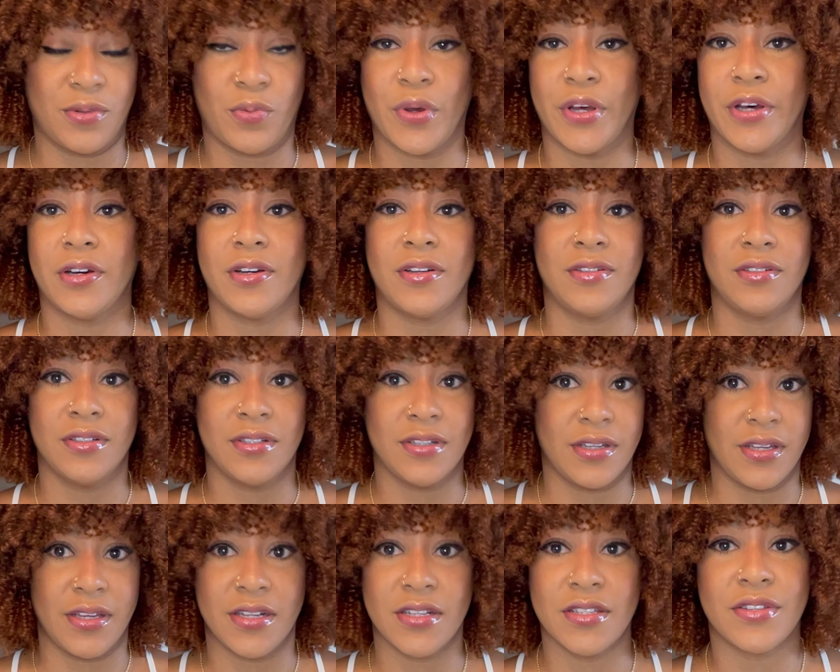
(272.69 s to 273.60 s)
Well,
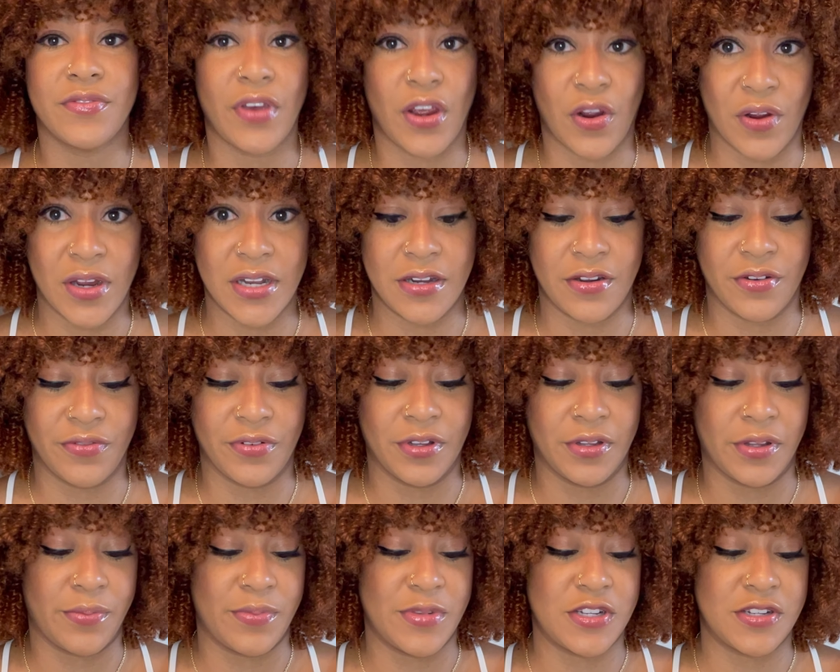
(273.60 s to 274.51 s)
it is very
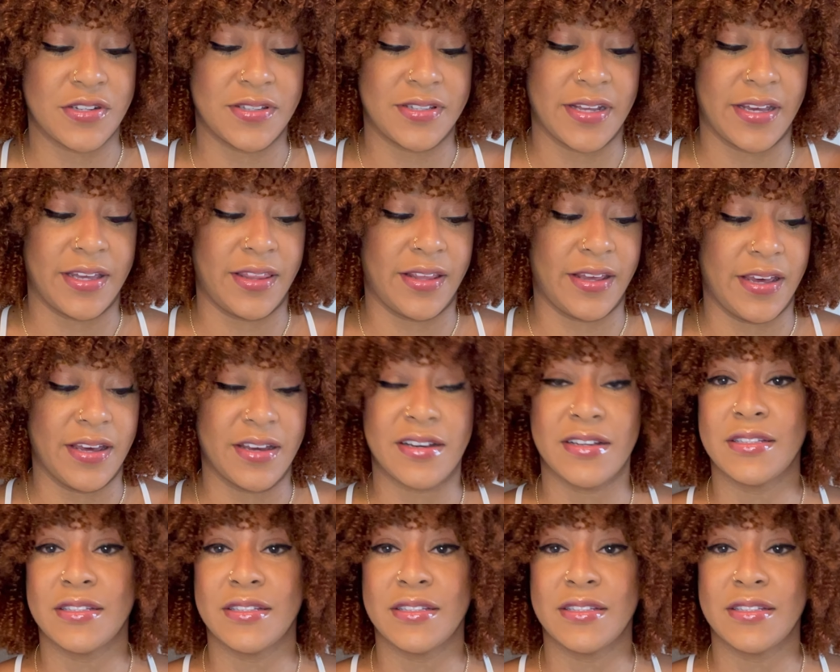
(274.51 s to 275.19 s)
different, let me just say that,